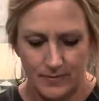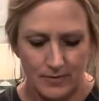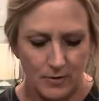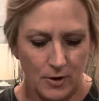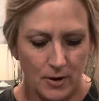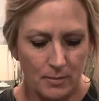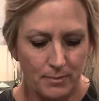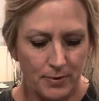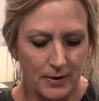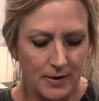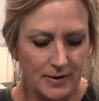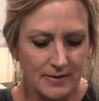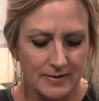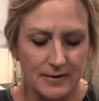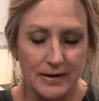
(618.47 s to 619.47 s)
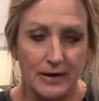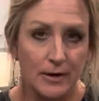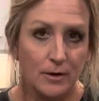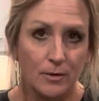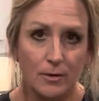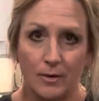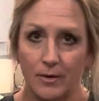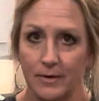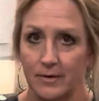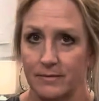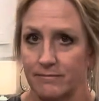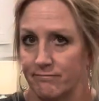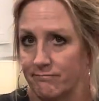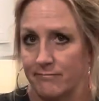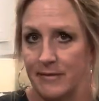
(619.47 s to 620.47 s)
You can put as little or
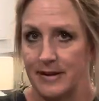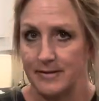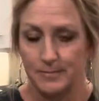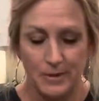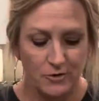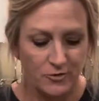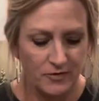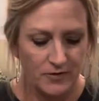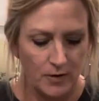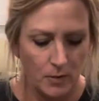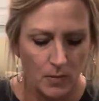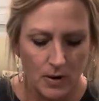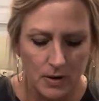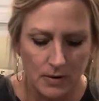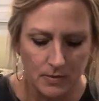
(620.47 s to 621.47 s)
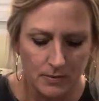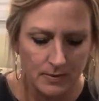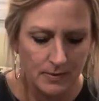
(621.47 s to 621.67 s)
as much as you want.